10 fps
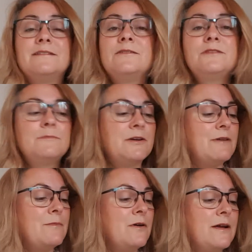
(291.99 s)
Don't think my
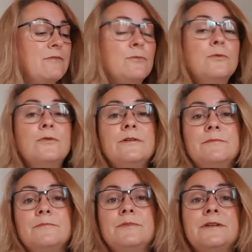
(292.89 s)
grandma ever wore it,
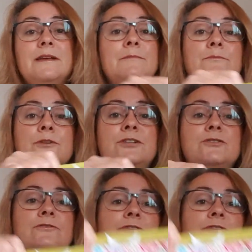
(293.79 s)
but I'm pretty sure if